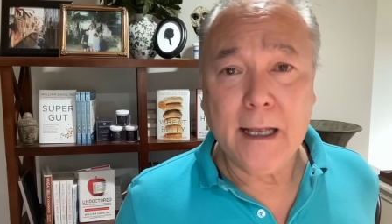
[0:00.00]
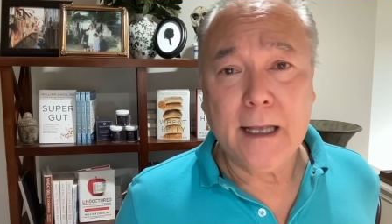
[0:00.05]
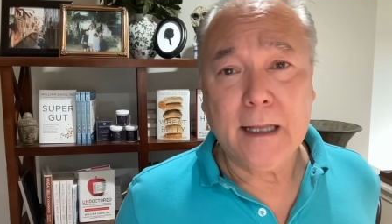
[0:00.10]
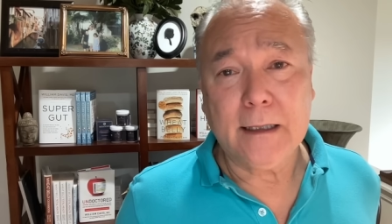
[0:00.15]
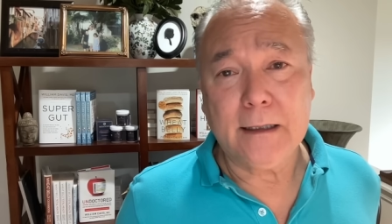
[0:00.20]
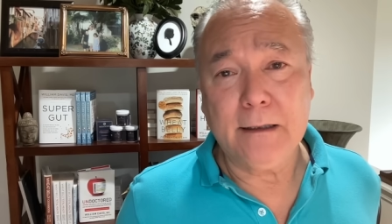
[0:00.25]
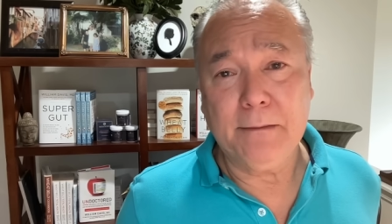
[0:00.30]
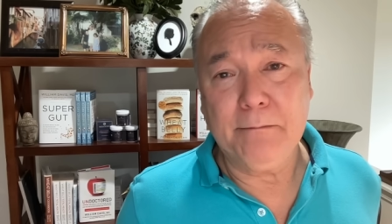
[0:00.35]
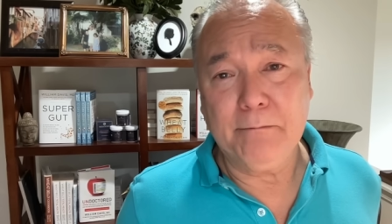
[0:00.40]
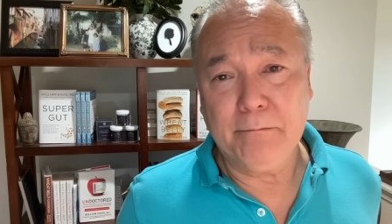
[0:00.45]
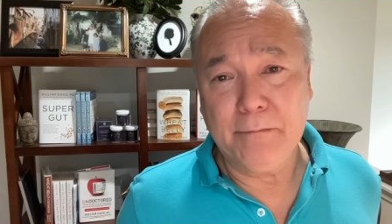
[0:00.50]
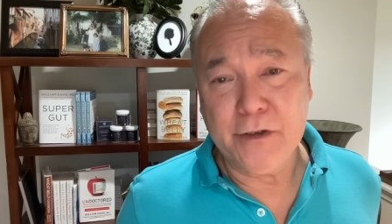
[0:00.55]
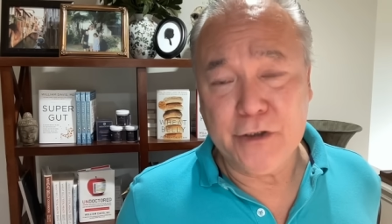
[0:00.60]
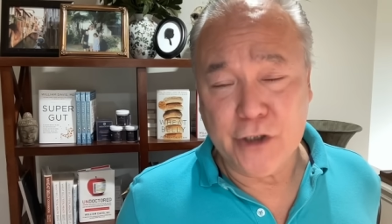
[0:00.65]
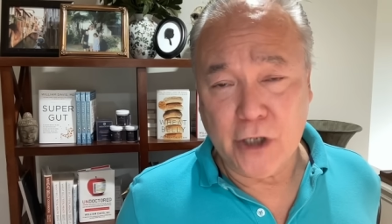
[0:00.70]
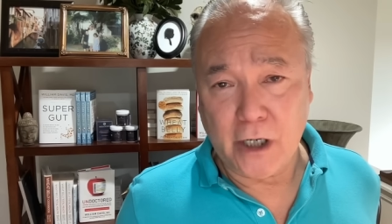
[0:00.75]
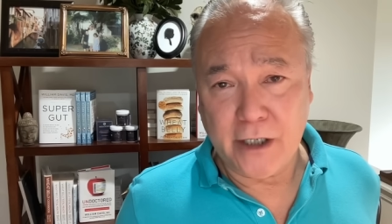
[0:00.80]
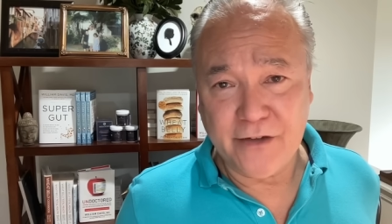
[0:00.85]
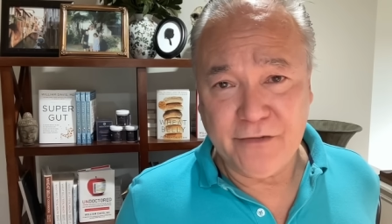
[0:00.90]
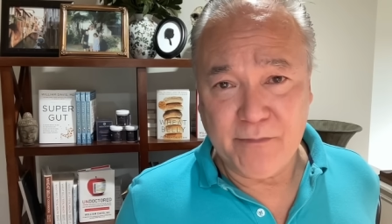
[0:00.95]
the
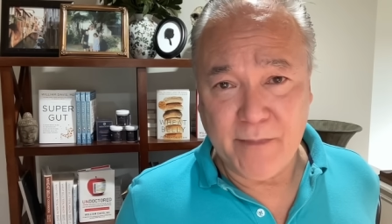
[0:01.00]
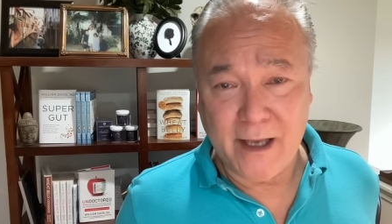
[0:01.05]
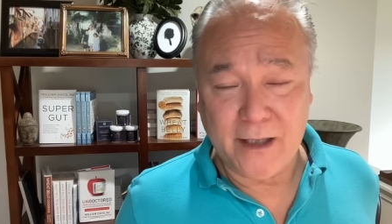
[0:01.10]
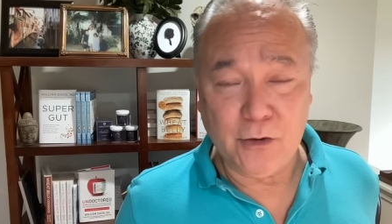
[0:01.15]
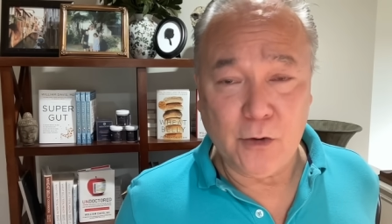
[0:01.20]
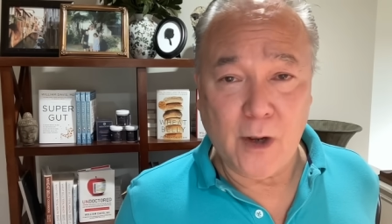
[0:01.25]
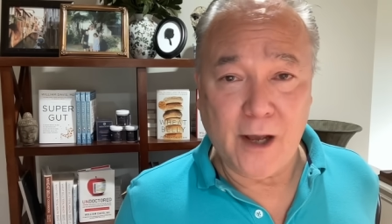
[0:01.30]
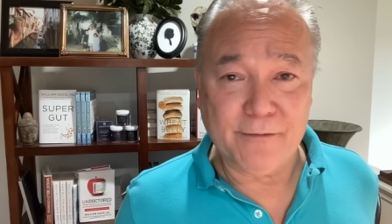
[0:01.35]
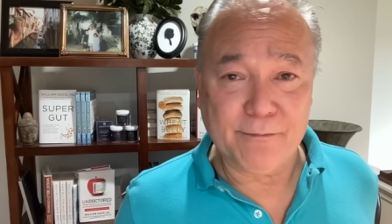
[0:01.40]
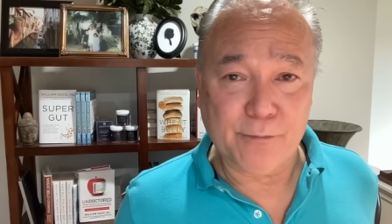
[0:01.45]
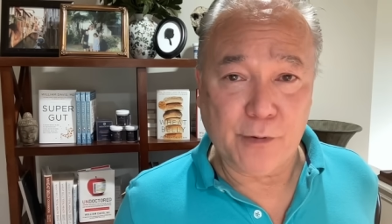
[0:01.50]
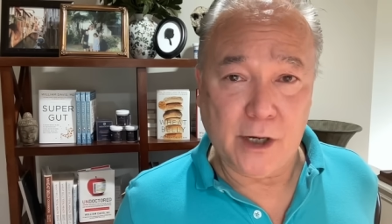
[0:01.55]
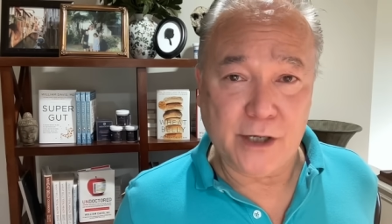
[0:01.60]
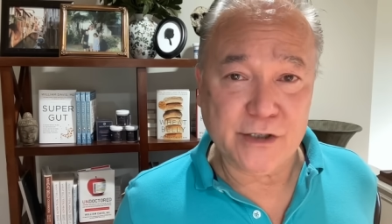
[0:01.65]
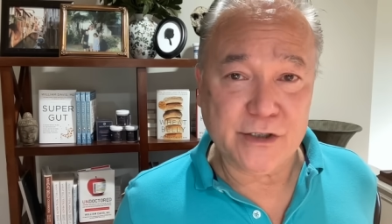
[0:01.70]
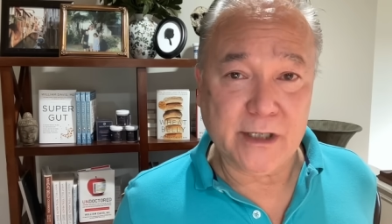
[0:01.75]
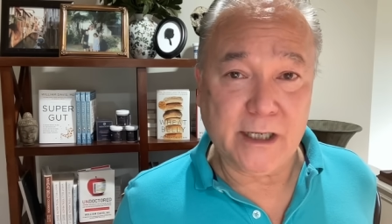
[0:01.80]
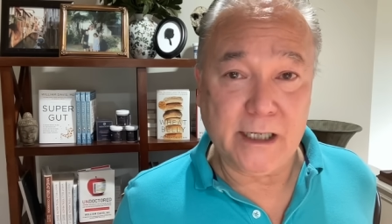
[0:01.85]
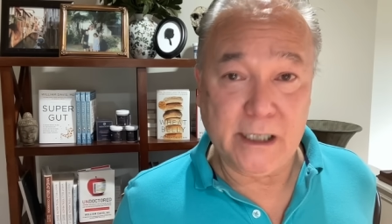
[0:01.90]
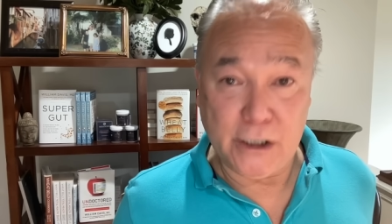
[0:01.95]
majority of men who have
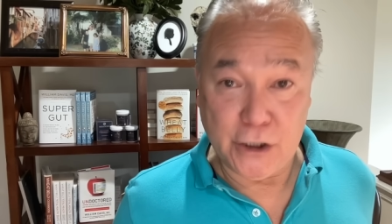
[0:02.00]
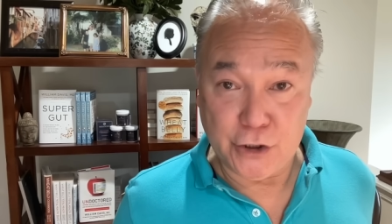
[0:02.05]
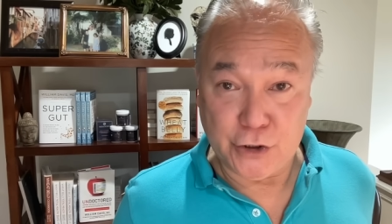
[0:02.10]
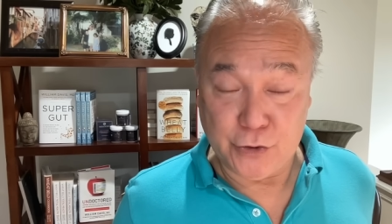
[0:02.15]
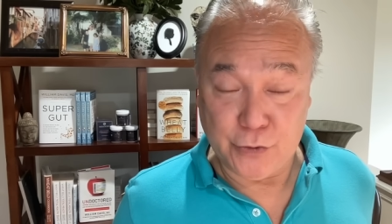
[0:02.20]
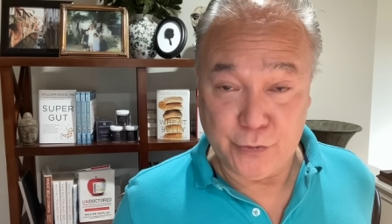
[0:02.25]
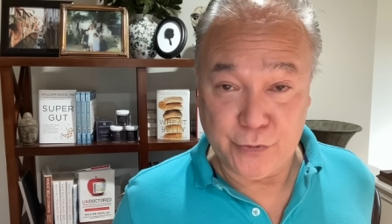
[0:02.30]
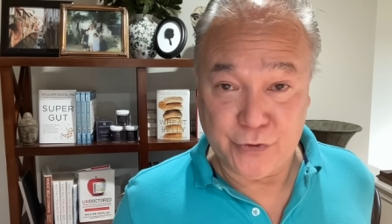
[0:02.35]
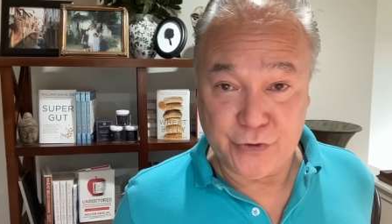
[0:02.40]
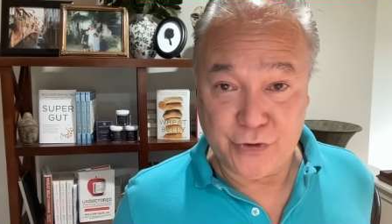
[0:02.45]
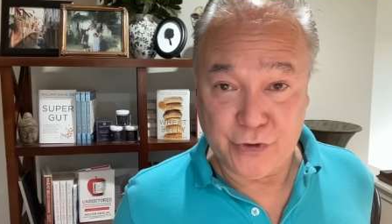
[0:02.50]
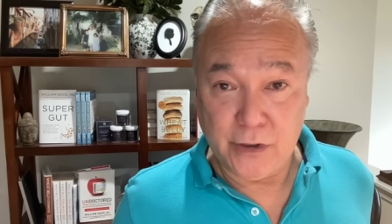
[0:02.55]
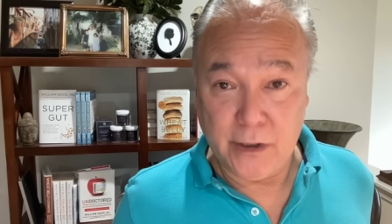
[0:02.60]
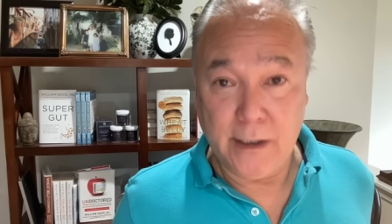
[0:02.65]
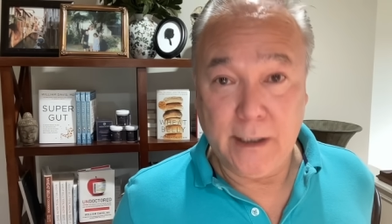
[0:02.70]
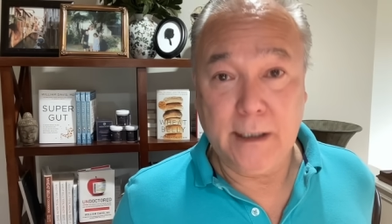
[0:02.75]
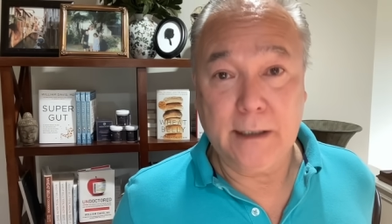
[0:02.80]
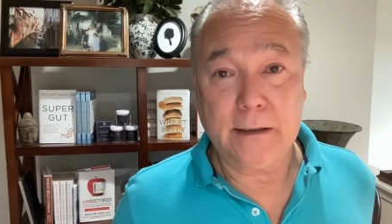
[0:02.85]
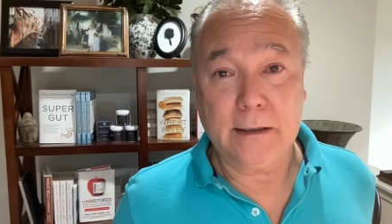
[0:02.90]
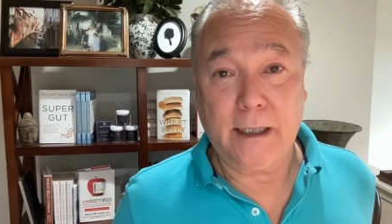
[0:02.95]
prostate issues,
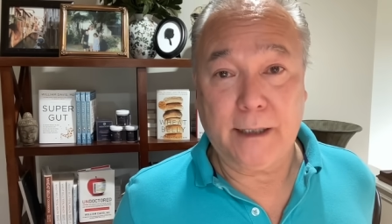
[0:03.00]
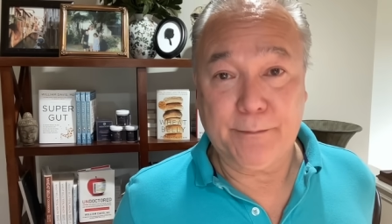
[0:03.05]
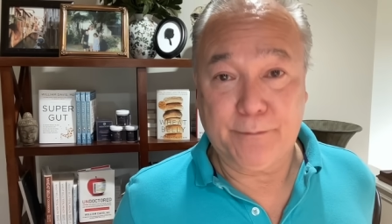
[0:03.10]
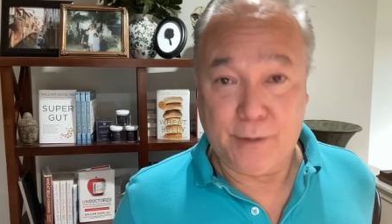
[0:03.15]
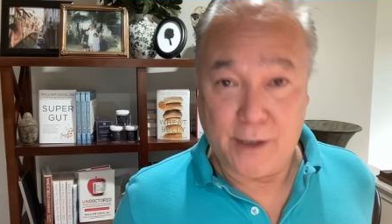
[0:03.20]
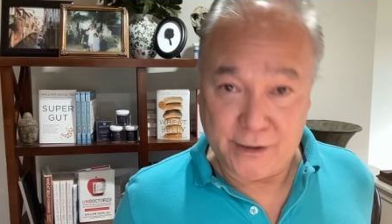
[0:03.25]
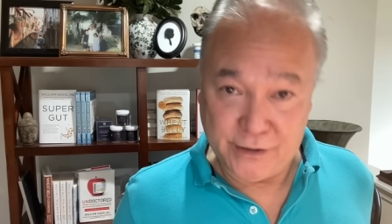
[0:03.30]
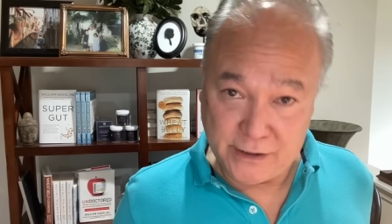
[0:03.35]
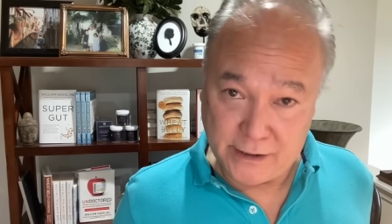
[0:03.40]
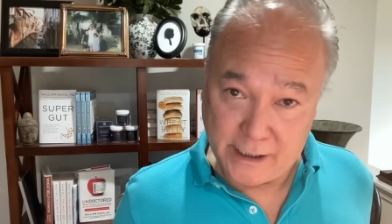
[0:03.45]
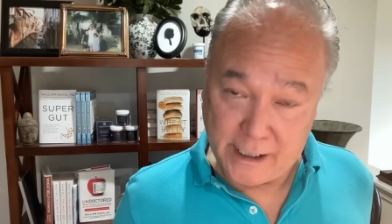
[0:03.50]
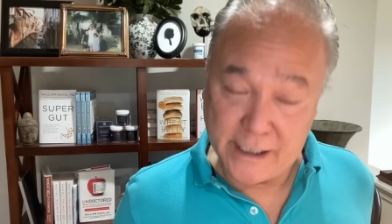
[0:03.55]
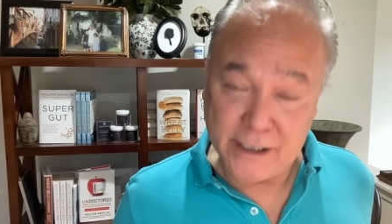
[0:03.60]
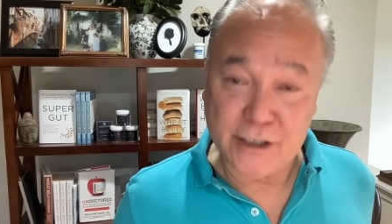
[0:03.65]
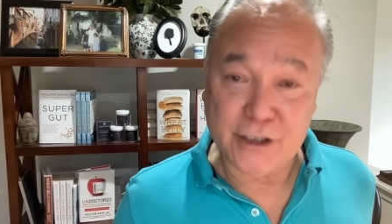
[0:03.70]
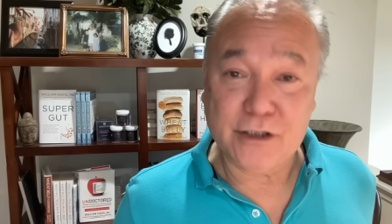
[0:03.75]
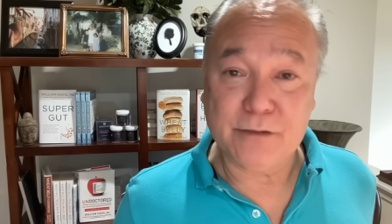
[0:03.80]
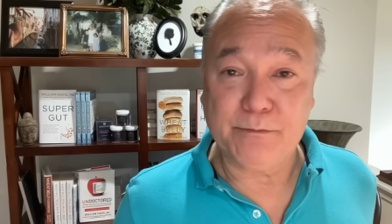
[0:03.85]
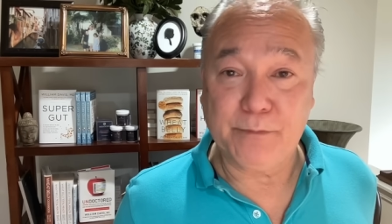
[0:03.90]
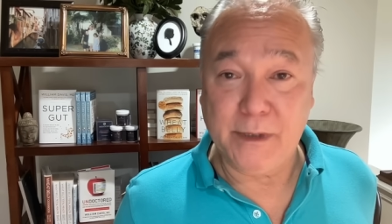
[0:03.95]
like
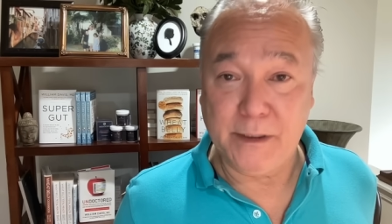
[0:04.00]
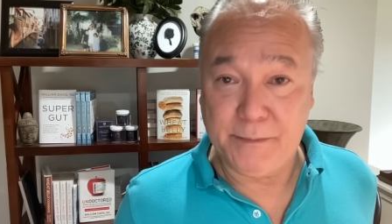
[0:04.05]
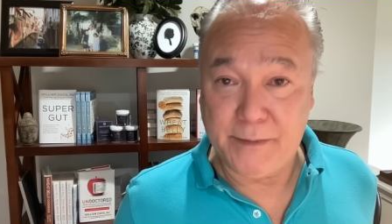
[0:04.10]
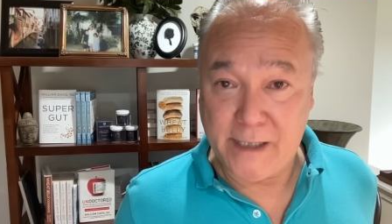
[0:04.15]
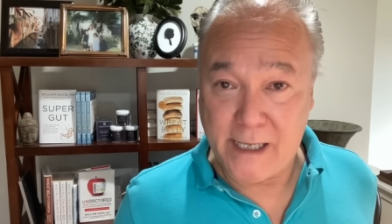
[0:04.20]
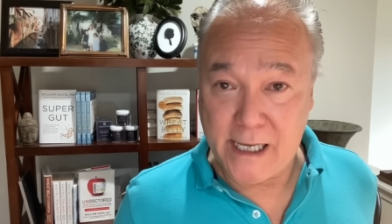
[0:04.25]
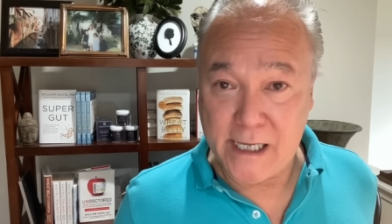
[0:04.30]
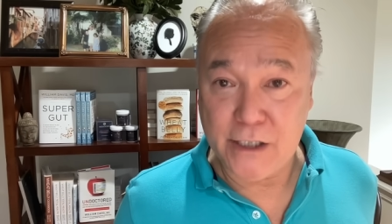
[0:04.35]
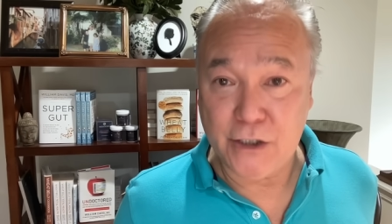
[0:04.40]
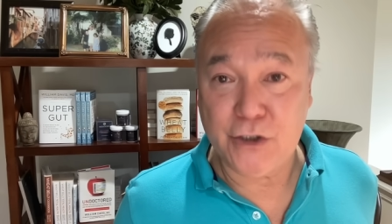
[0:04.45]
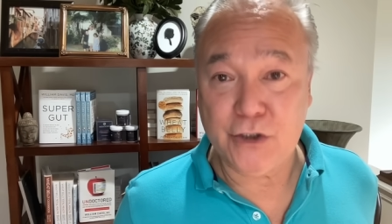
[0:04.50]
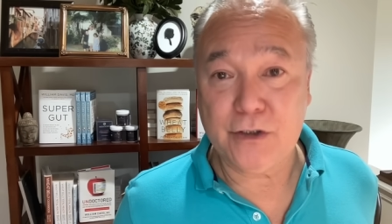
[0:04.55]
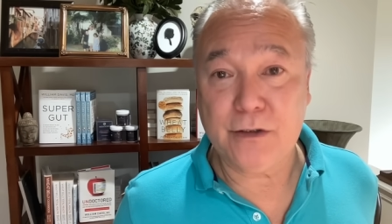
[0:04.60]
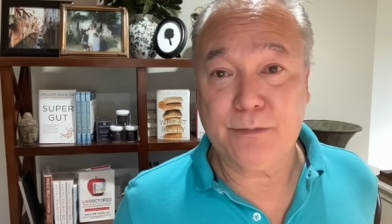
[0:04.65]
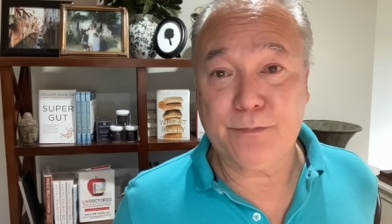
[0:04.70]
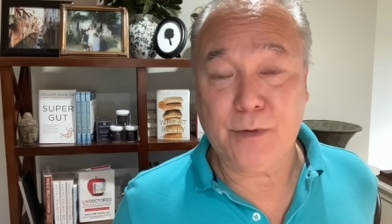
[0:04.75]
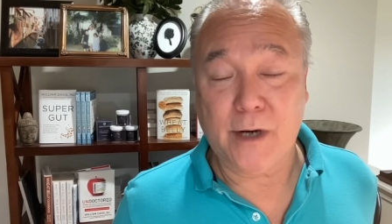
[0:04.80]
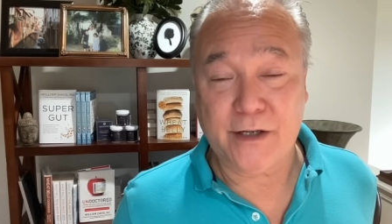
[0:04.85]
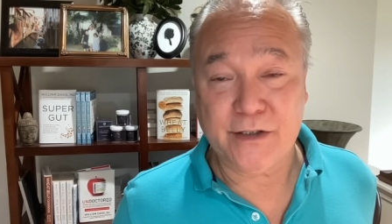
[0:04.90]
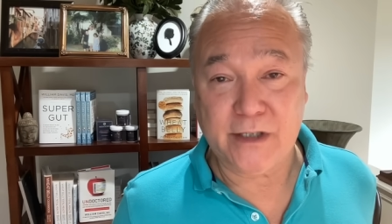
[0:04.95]
prostatitis, BPH,
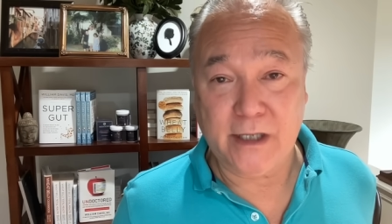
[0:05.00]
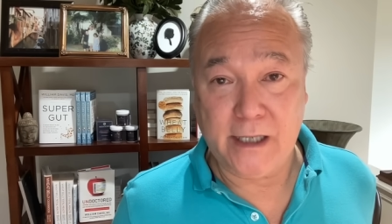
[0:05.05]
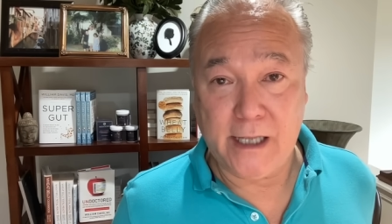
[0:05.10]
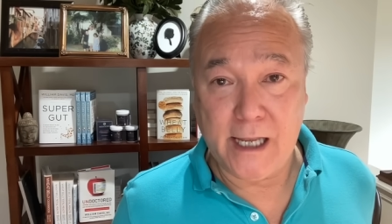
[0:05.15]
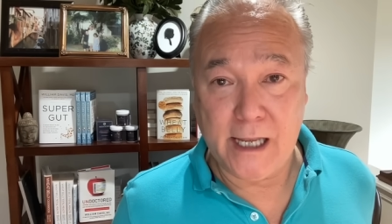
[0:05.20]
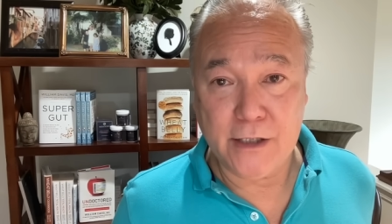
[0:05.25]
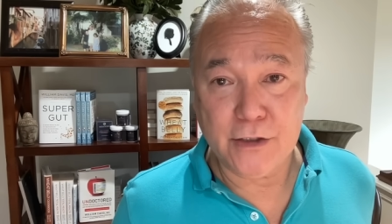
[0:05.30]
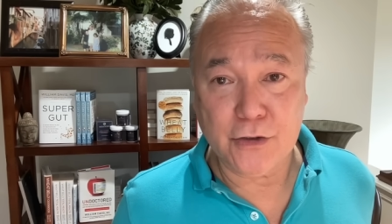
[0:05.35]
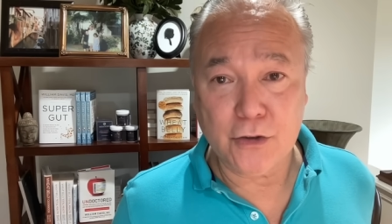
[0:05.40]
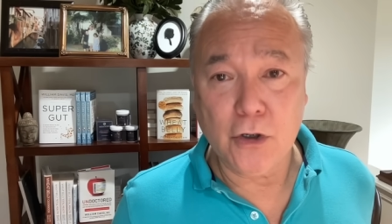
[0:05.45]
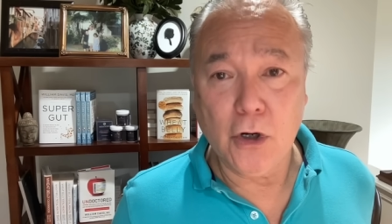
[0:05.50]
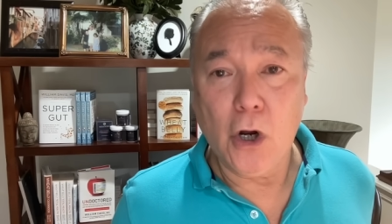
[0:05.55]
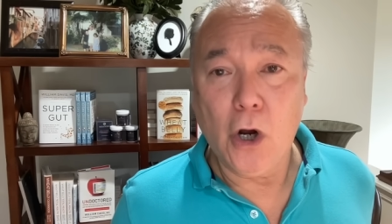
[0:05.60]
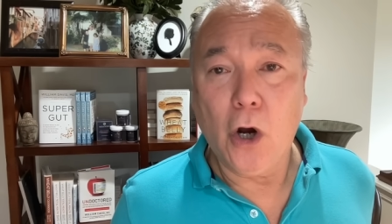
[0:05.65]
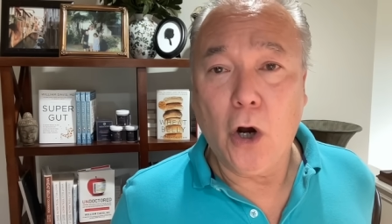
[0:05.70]
prostate cancer,